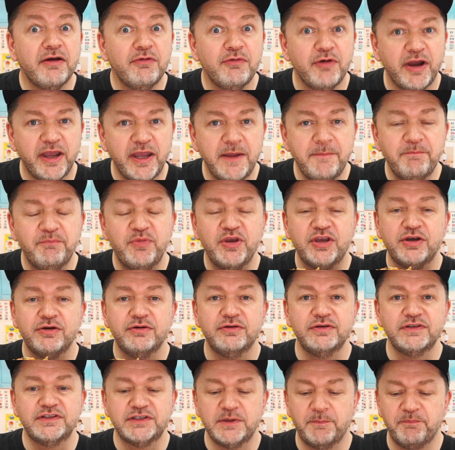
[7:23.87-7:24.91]
away
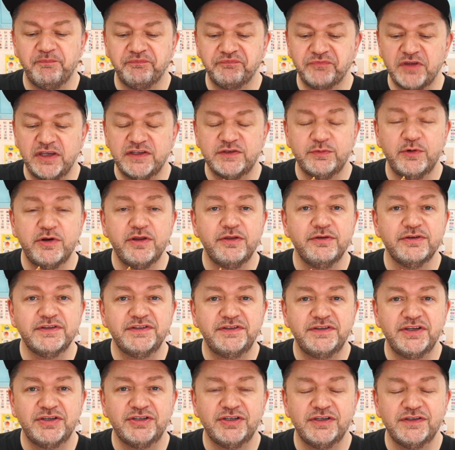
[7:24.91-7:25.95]
because it's one of those
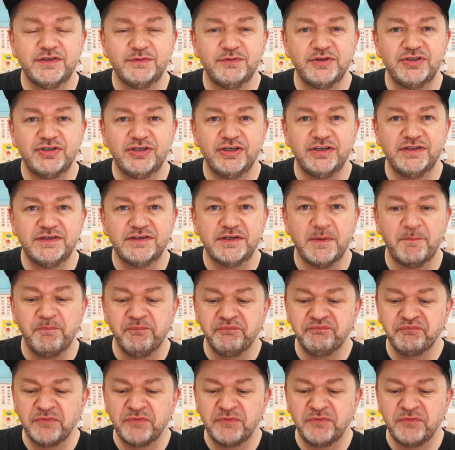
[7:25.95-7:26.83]
dishes which is